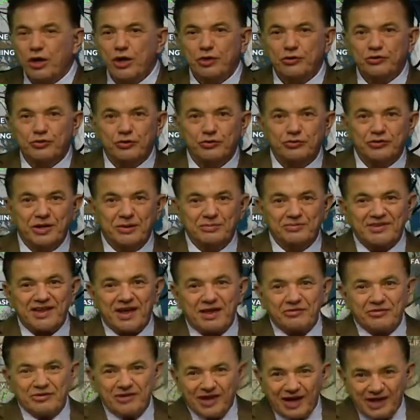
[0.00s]
through deep
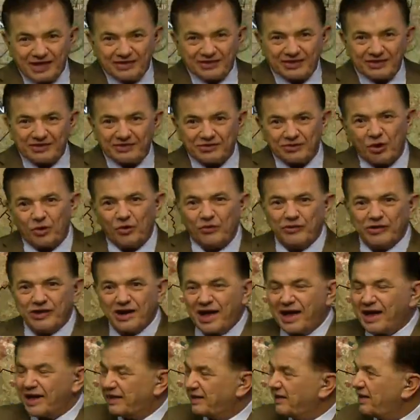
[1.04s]
south Texas
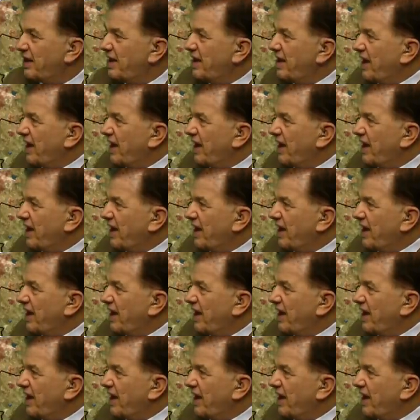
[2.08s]
overnight.